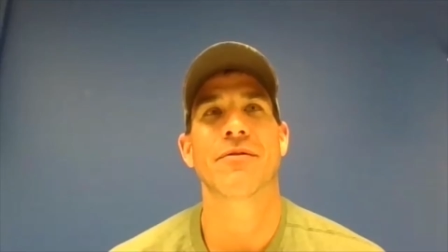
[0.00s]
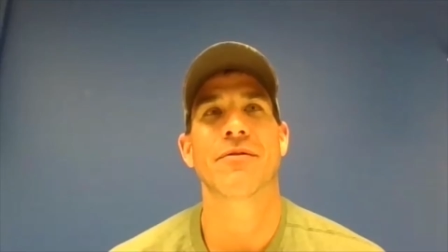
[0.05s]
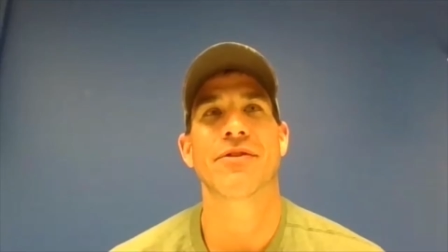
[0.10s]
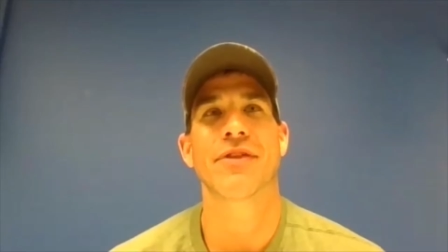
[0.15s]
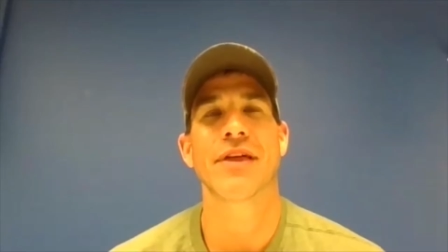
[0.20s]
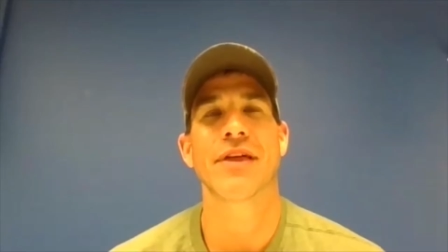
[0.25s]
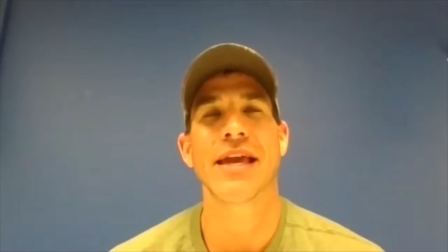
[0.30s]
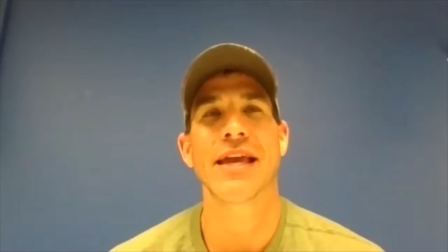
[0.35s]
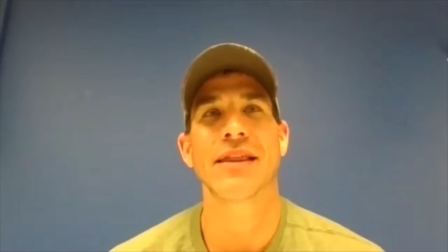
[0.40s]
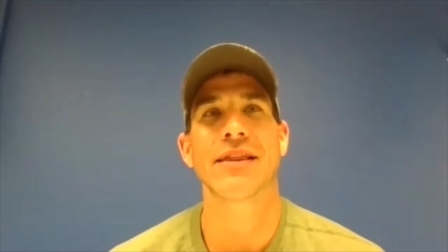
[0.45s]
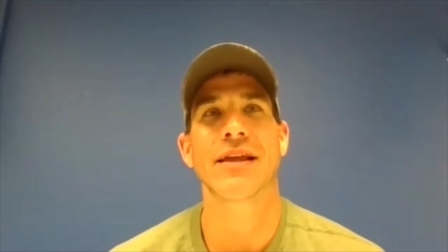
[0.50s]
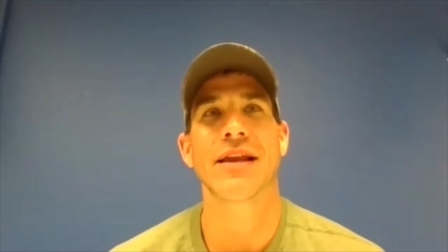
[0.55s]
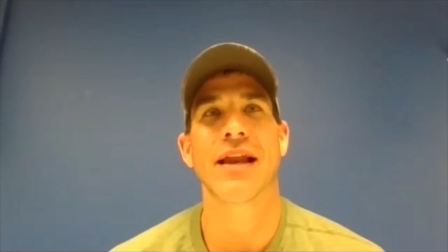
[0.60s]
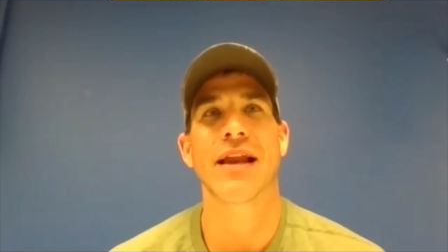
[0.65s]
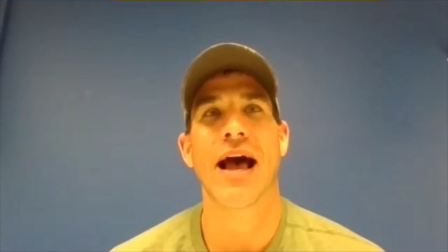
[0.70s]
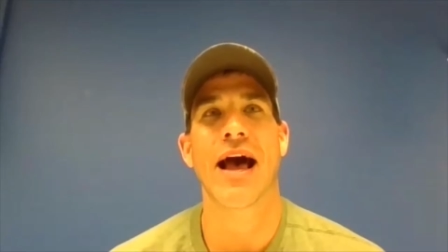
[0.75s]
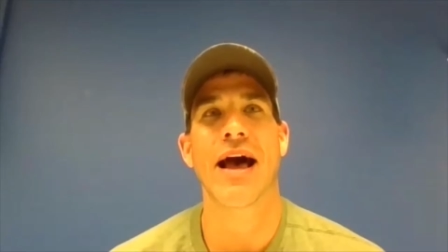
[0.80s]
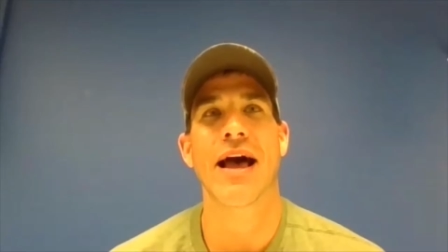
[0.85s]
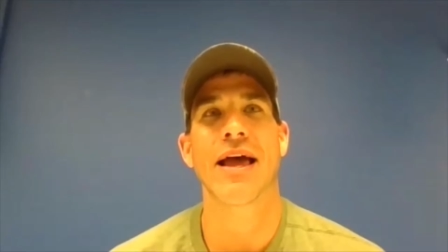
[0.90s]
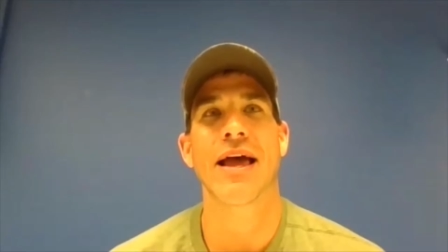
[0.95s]
The thing
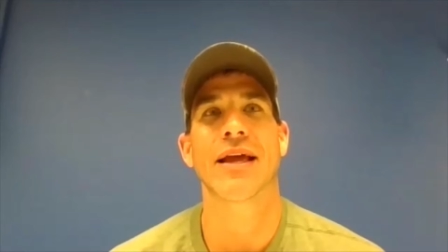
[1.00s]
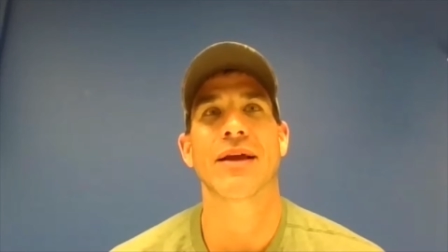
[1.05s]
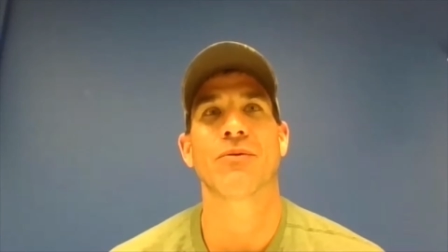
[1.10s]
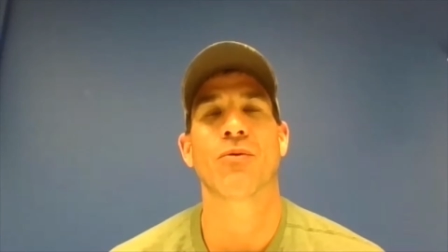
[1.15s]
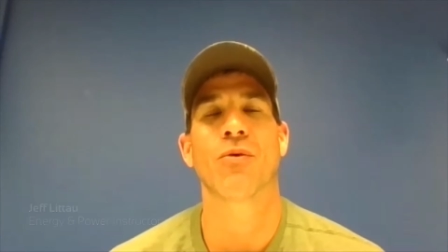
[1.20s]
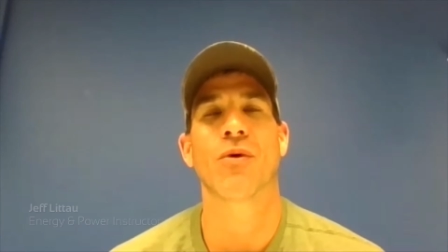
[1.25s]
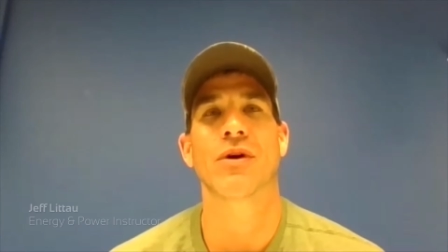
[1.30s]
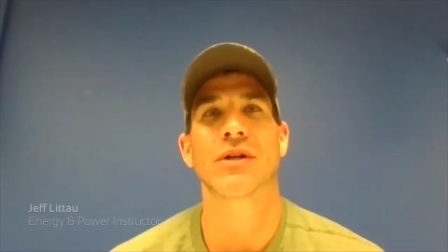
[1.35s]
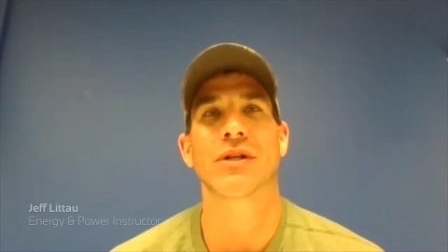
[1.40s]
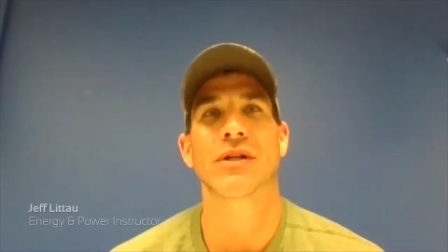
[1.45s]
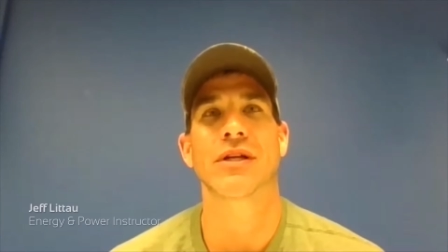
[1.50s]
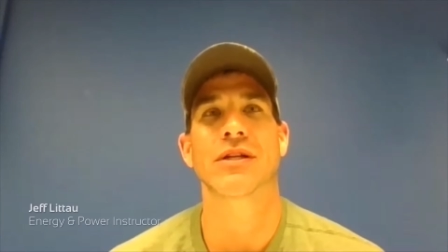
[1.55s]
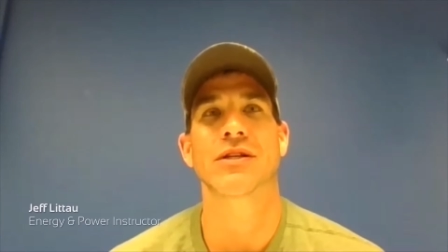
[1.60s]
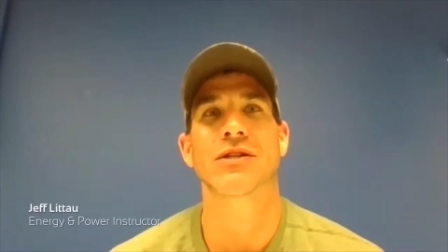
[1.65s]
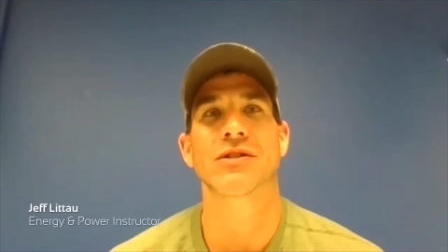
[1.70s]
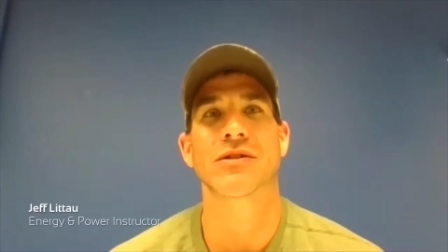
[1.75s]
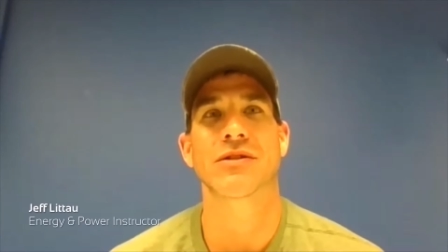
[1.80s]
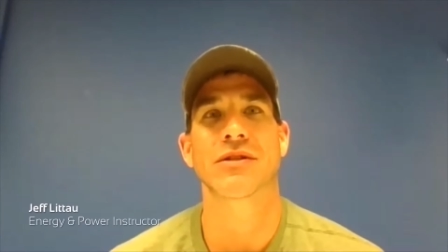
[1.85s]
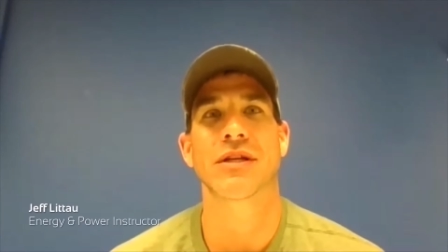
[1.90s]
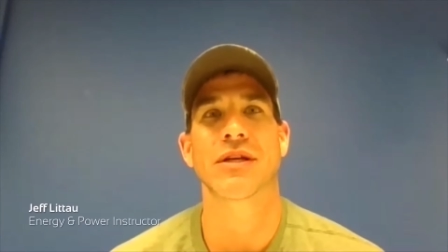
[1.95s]
that I want to
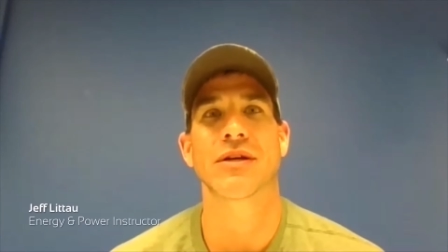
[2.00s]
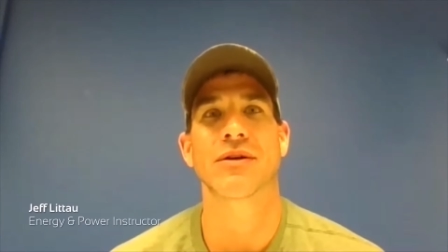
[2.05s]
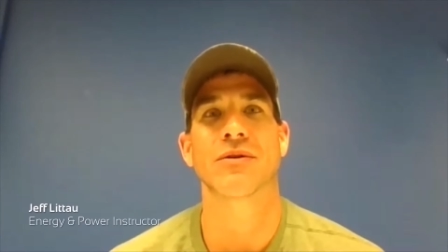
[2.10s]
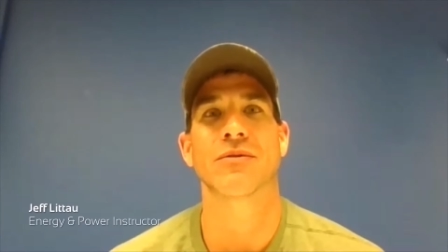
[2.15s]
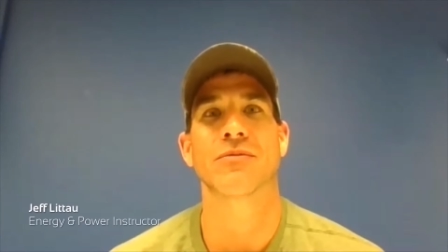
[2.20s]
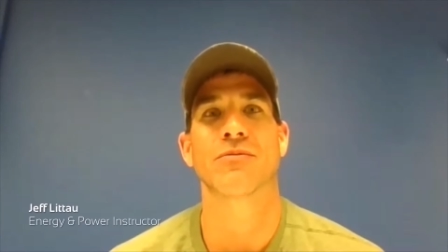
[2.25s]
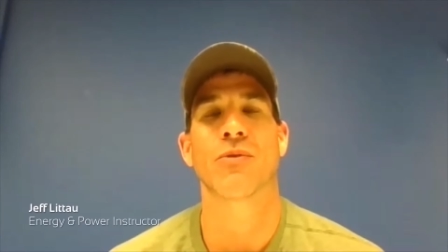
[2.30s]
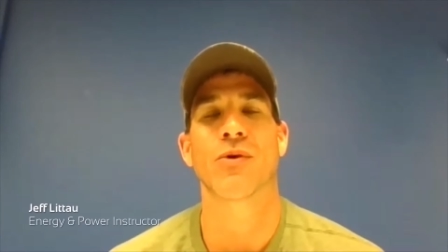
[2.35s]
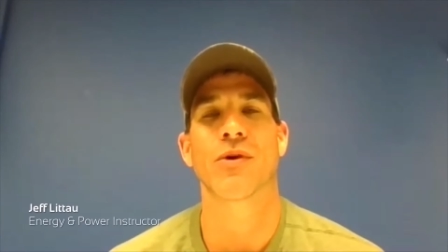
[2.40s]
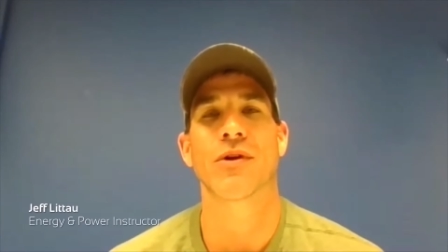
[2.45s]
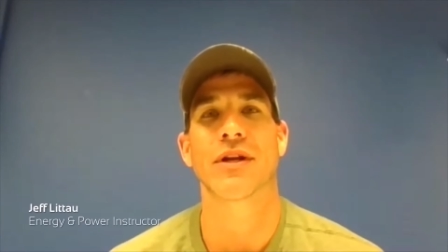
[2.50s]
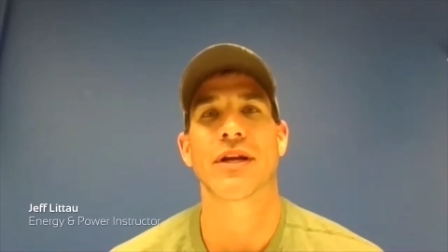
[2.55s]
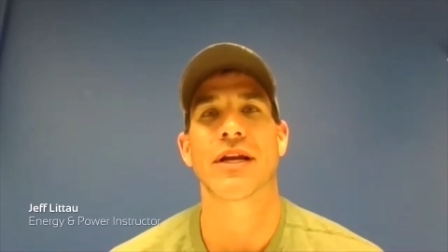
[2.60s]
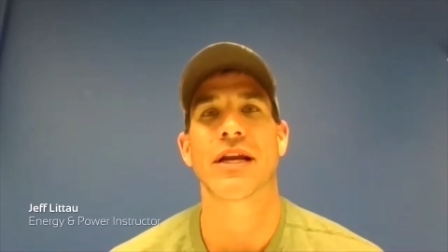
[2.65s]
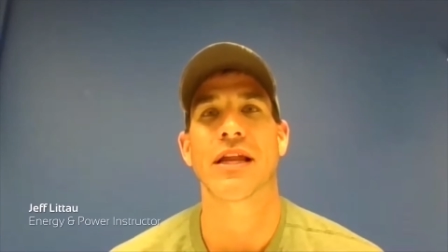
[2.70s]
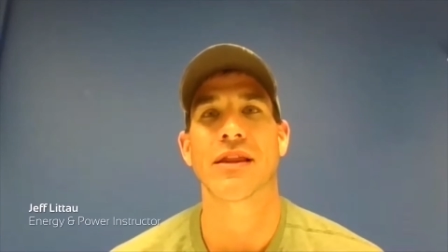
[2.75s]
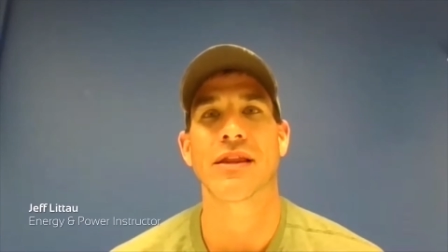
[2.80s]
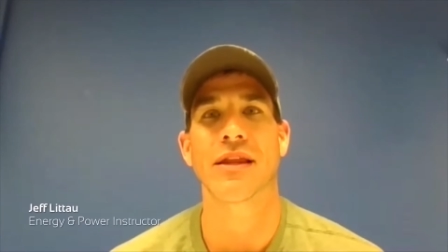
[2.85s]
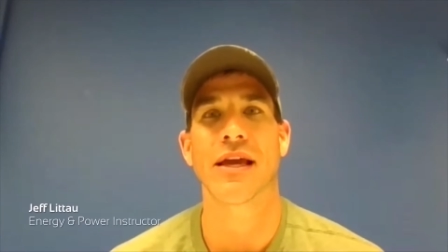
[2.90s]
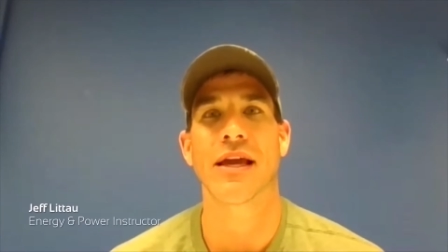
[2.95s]
instill more than
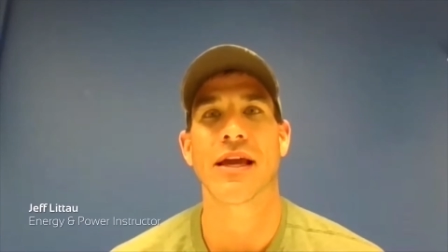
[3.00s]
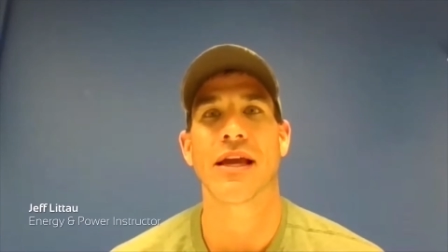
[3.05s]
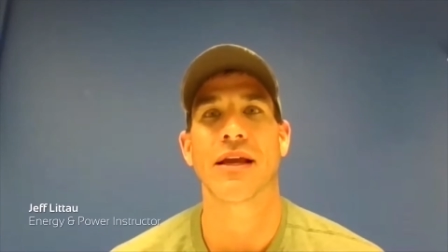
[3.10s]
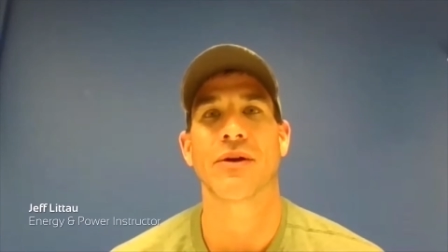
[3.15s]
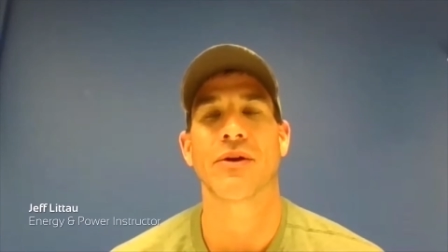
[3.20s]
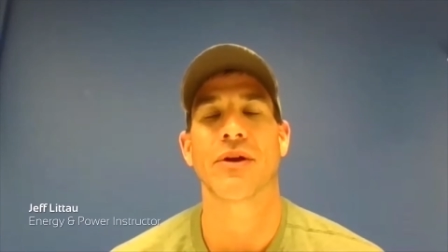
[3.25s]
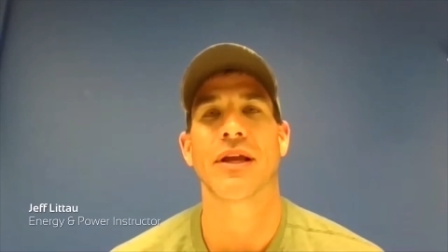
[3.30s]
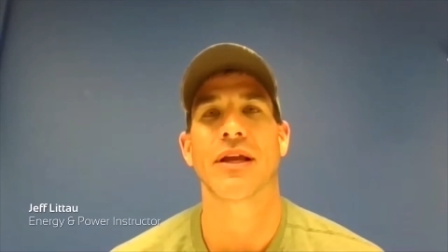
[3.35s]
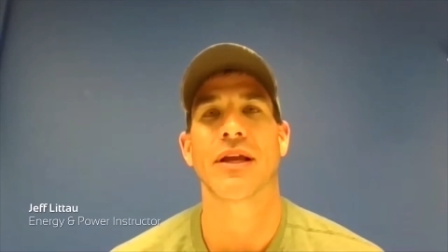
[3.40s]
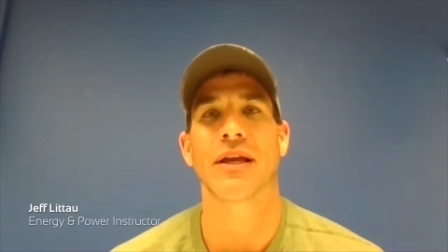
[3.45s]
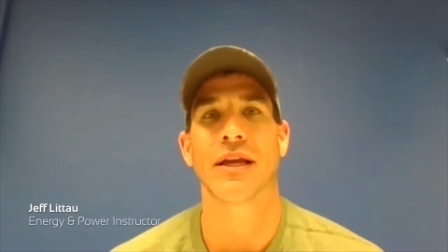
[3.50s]
anything